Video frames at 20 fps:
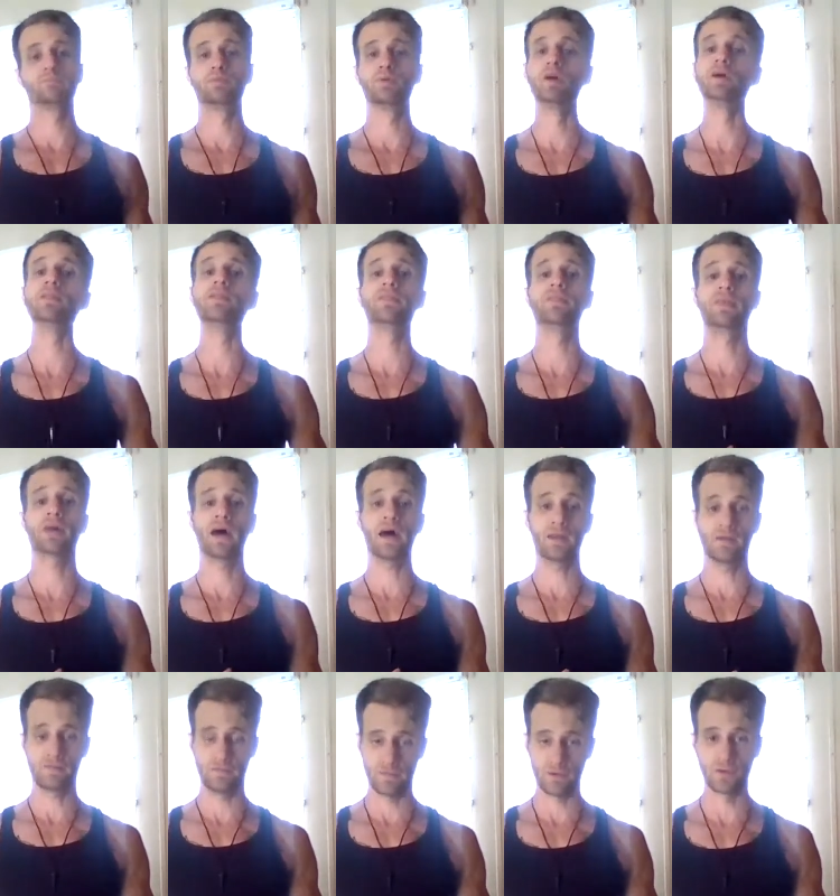put
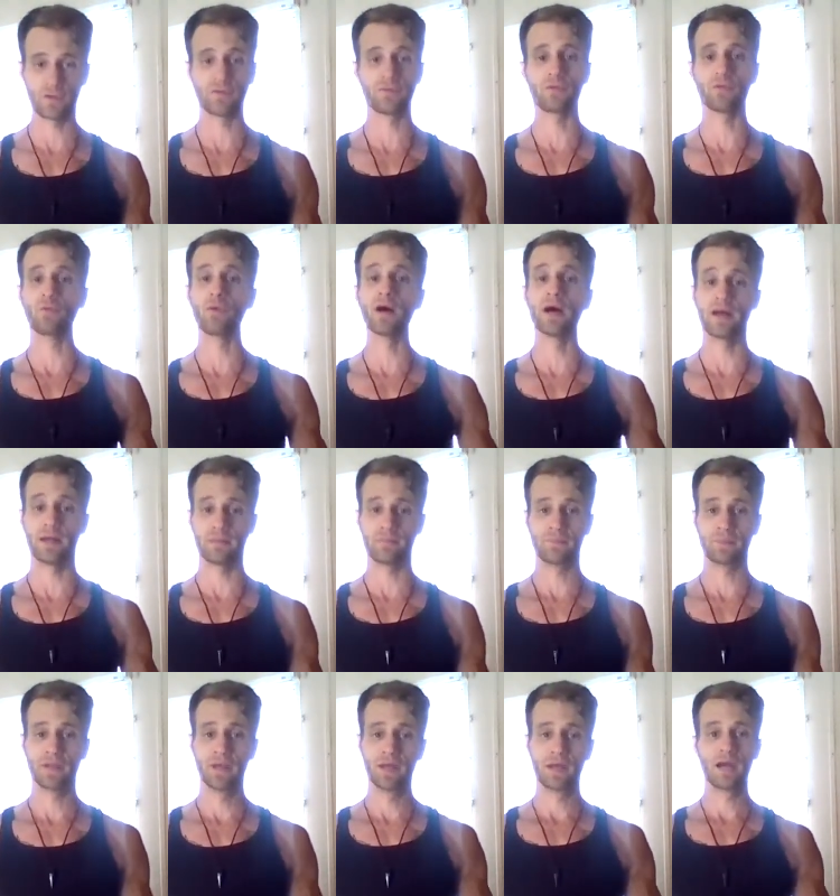that filth away,
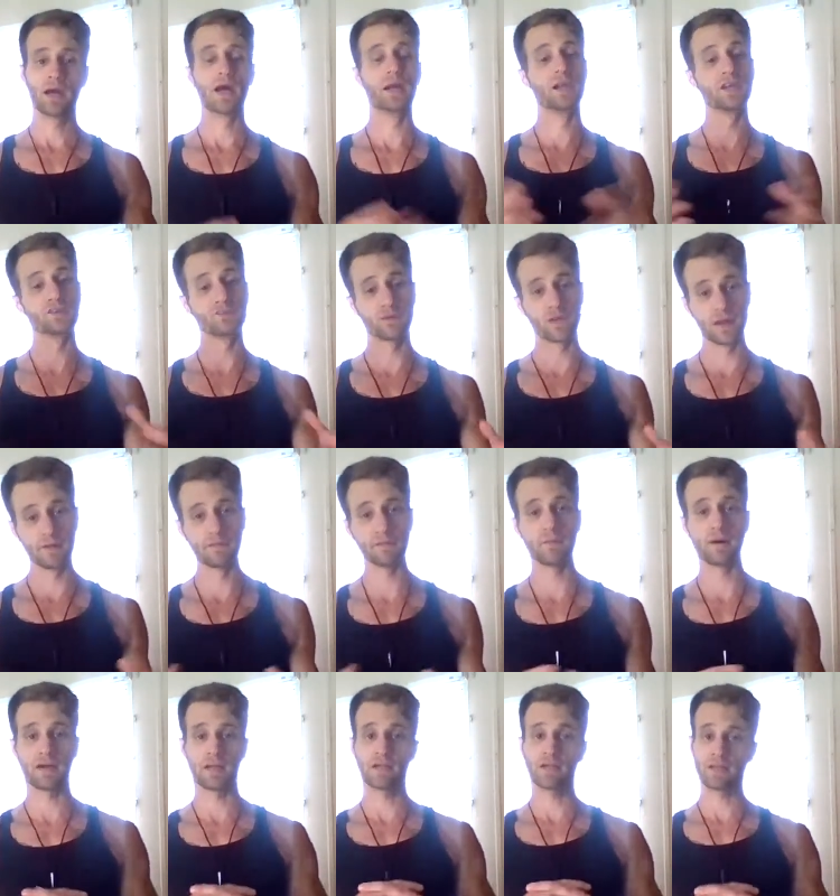and it's what
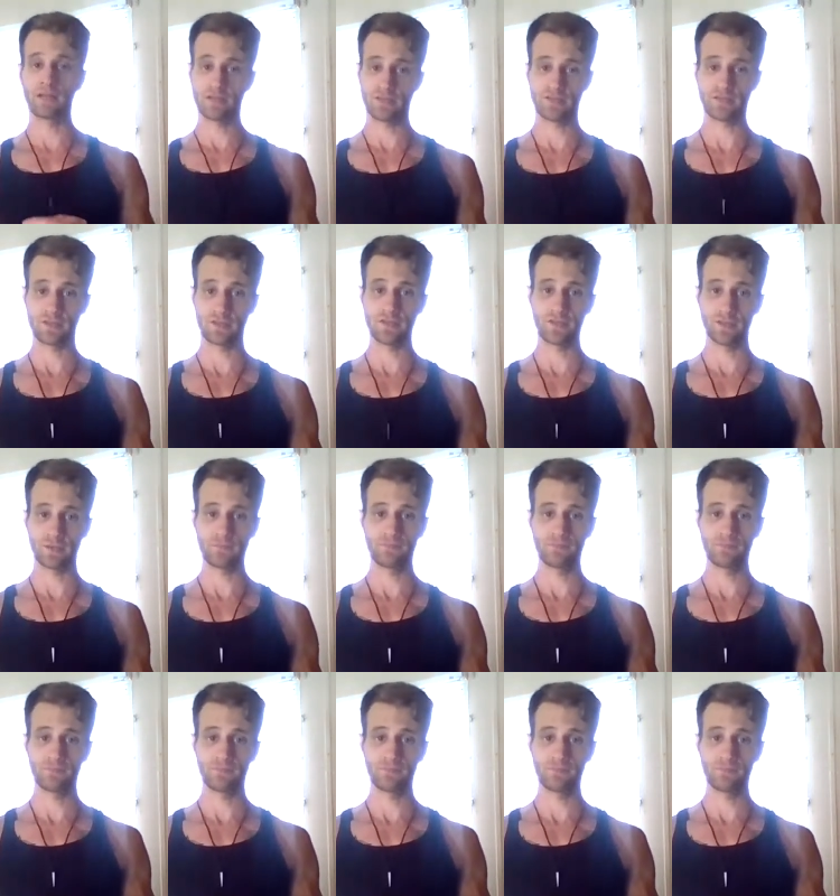everybody needs to do.